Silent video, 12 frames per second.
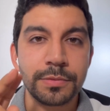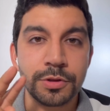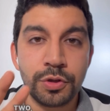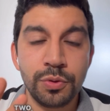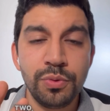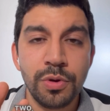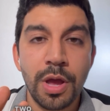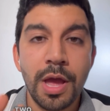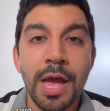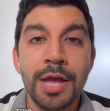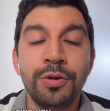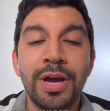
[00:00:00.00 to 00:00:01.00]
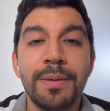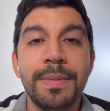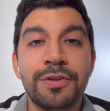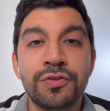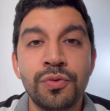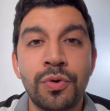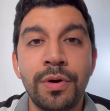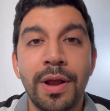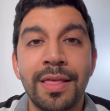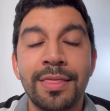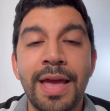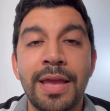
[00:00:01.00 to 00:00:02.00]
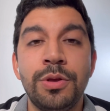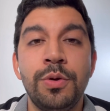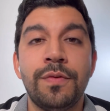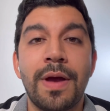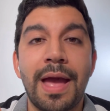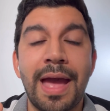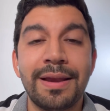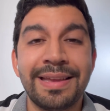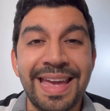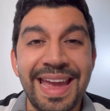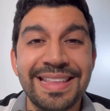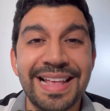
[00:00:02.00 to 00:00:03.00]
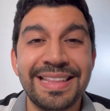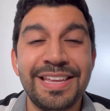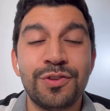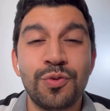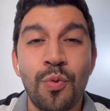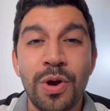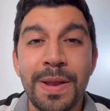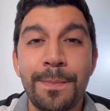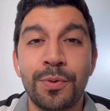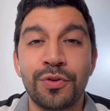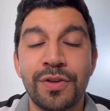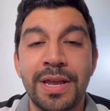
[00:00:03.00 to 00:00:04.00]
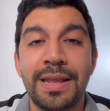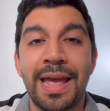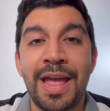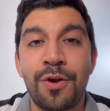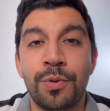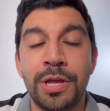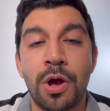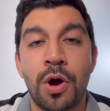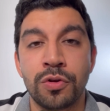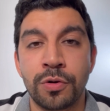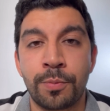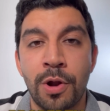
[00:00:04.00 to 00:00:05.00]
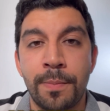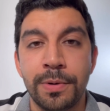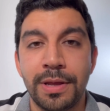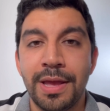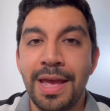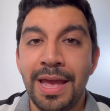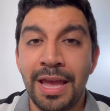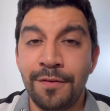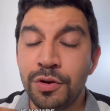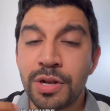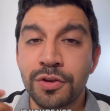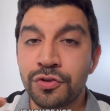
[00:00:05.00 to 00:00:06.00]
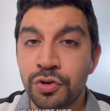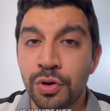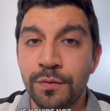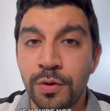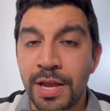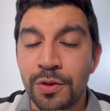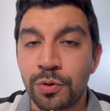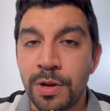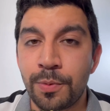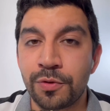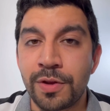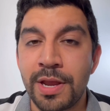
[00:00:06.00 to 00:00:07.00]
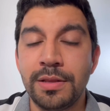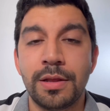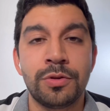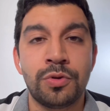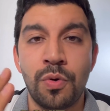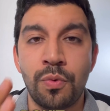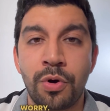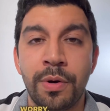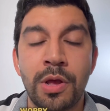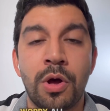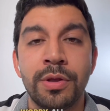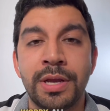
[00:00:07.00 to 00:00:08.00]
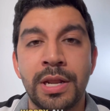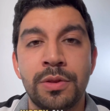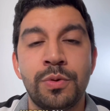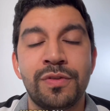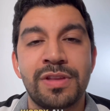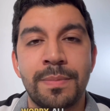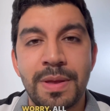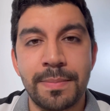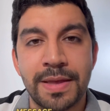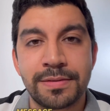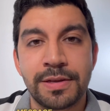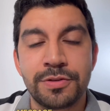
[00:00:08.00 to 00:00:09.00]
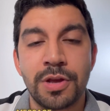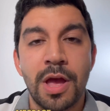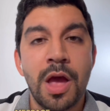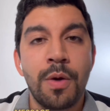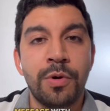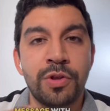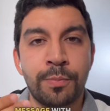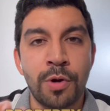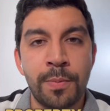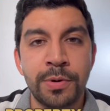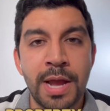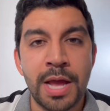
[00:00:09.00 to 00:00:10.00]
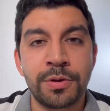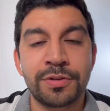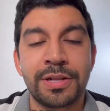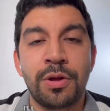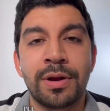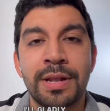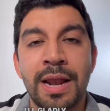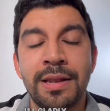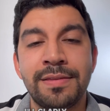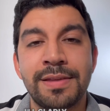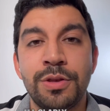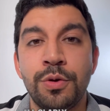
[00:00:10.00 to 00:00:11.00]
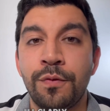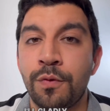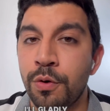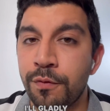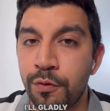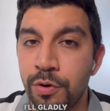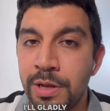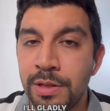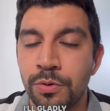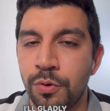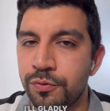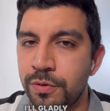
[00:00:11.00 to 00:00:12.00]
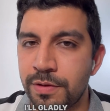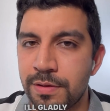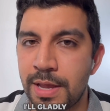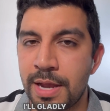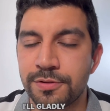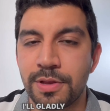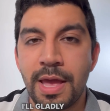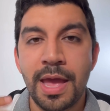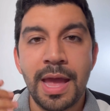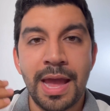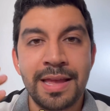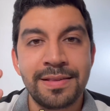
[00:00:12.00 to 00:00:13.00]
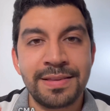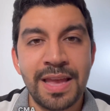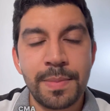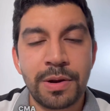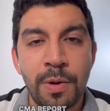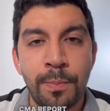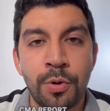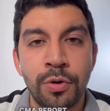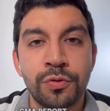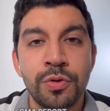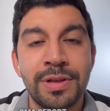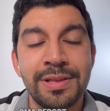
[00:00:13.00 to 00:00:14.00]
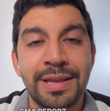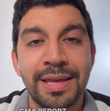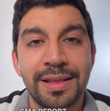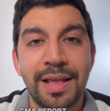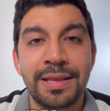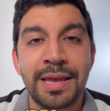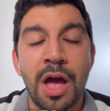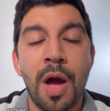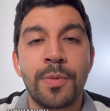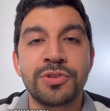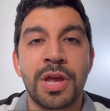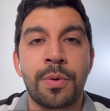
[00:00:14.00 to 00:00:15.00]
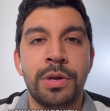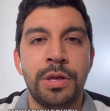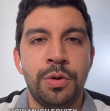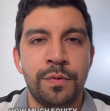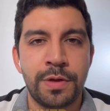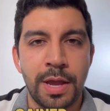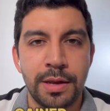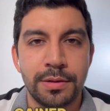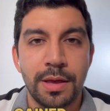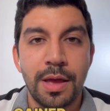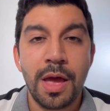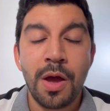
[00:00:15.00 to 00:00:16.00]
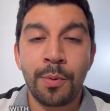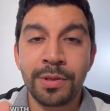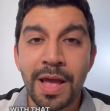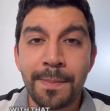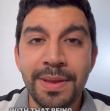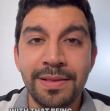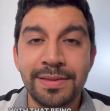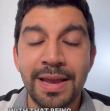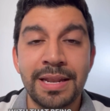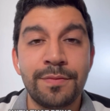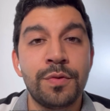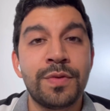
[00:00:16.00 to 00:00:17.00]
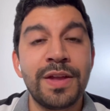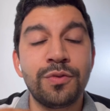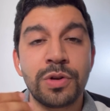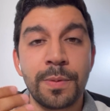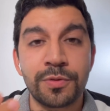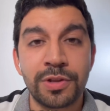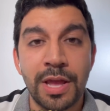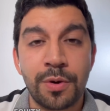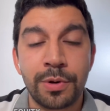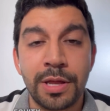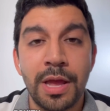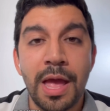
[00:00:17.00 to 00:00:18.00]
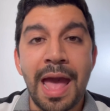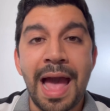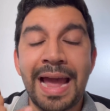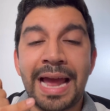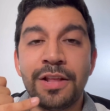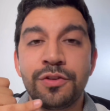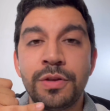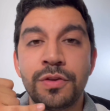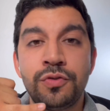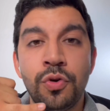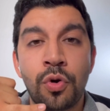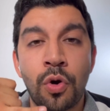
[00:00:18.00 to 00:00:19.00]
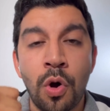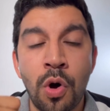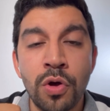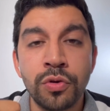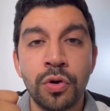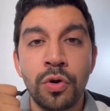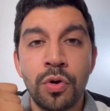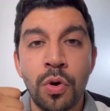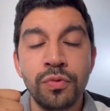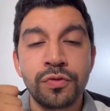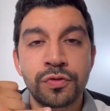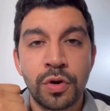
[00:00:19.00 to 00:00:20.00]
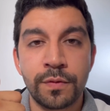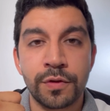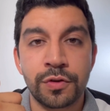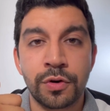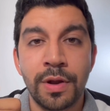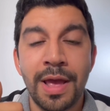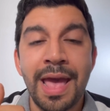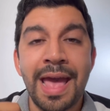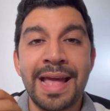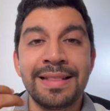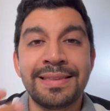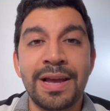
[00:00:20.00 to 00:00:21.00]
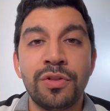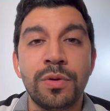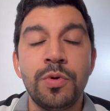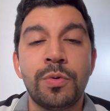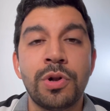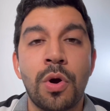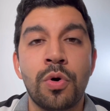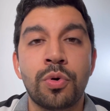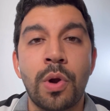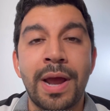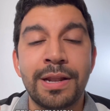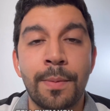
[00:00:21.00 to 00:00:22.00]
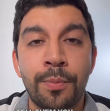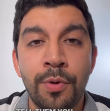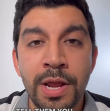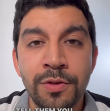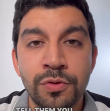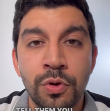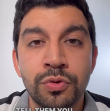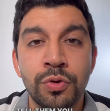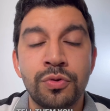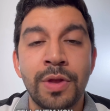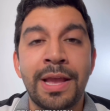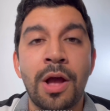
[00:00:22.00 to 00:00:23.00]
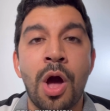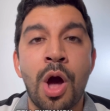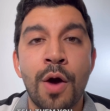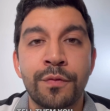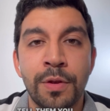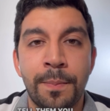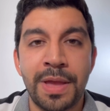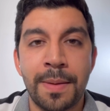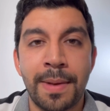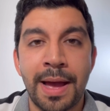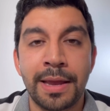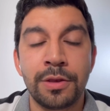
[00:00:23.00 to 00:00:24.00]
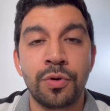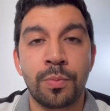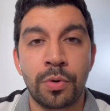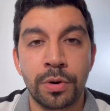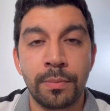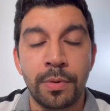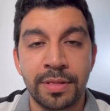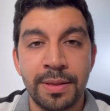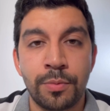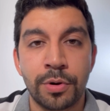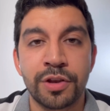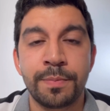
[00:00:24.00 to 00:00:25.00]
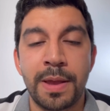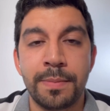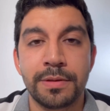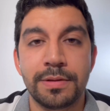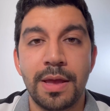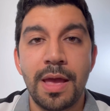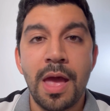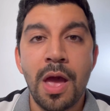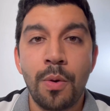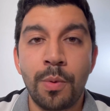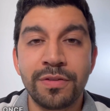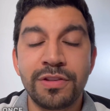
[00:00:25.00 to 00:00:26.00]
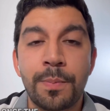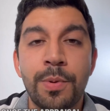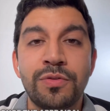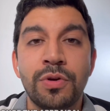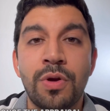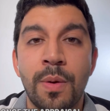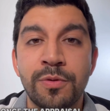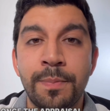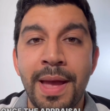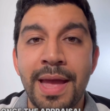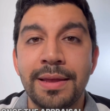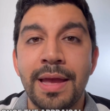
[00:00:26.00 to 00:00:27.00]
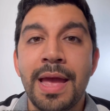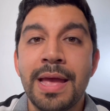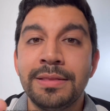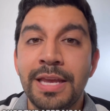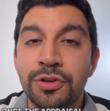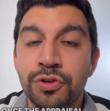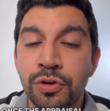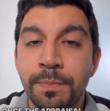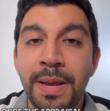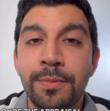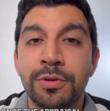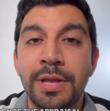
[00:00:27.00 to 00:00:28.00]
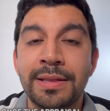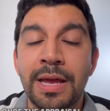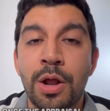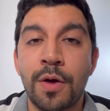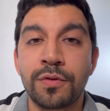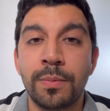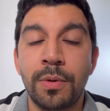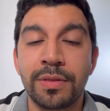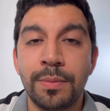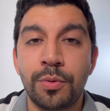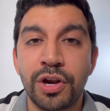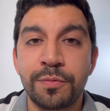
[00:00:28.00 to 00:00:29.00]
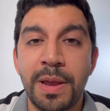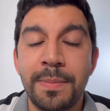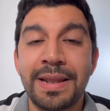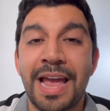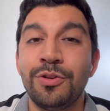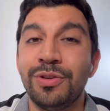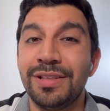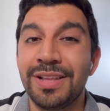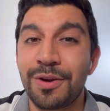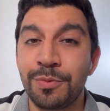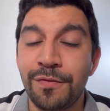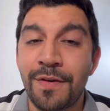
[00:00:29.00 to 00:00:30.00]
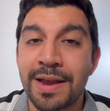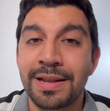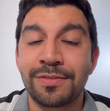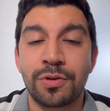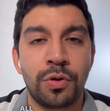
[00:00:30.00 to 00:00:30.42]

Two, you gotta make sure that you've gained at least 20% equity on your property. If you're not sure if you gained 20%, don't worry. All you gotta do is send me a message with your property address and I'll gladly send you for free, no strings attached, a CMA report so you can get an idea how much equity you've gained. With that being said, if you've gained 20% equity, I highly suggest you call your loan servicer and tell them you want to order an appraisal to take off the PMI, your monthly mortgage payments. Once the appraisal comes back, they should be able to take that off your monthly mortgage payment and you did not refinance.